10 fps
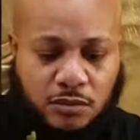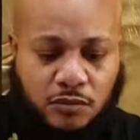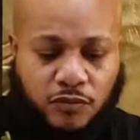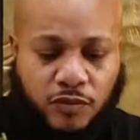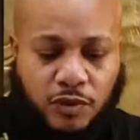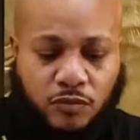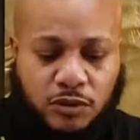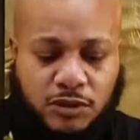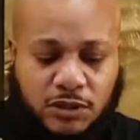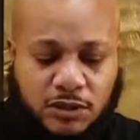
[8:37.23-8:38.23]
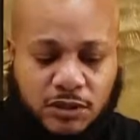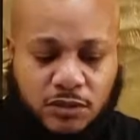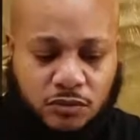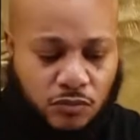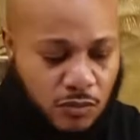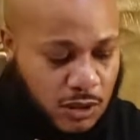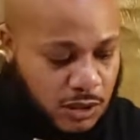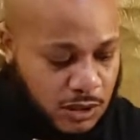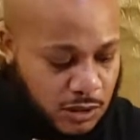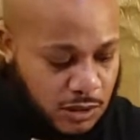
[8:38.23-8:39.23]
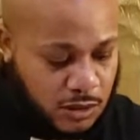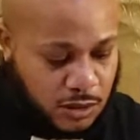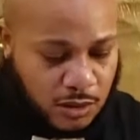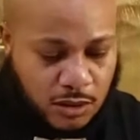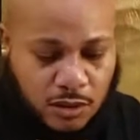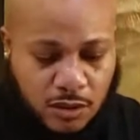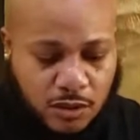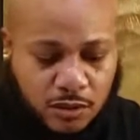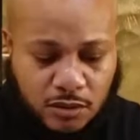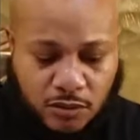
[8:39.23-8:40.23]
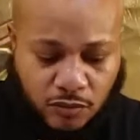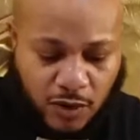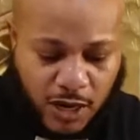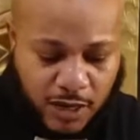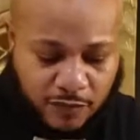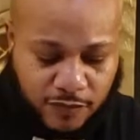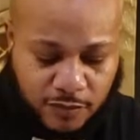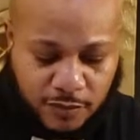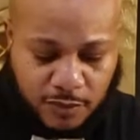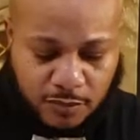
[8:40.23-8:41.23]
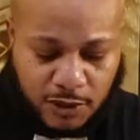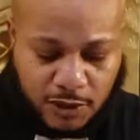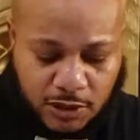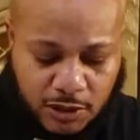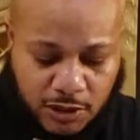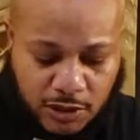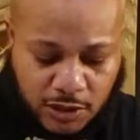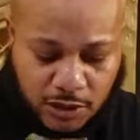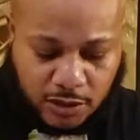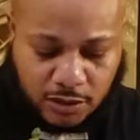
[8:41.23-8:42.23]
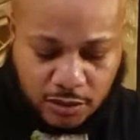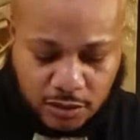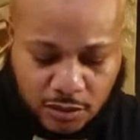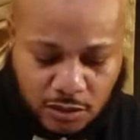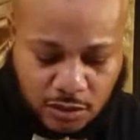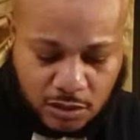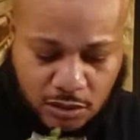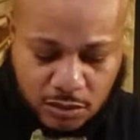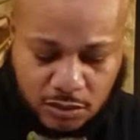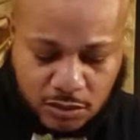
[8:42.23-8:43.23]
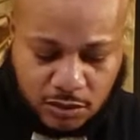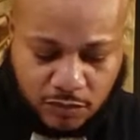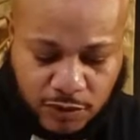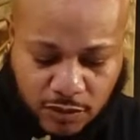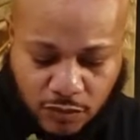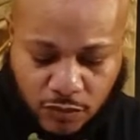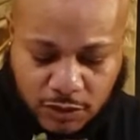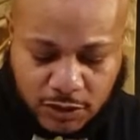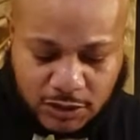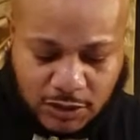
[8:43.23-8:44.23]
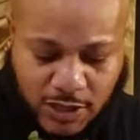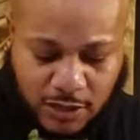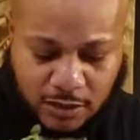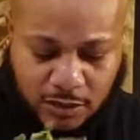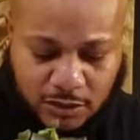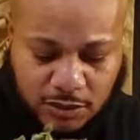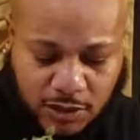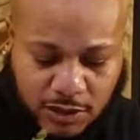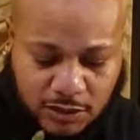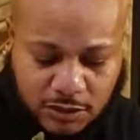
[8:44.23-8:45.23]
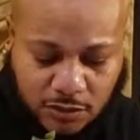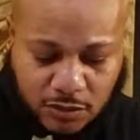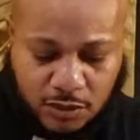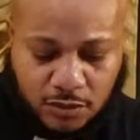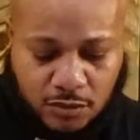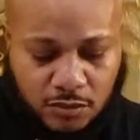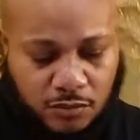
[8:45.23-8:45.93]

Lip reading: I really want these to thrive and be good here. See if we can work this down into that soil.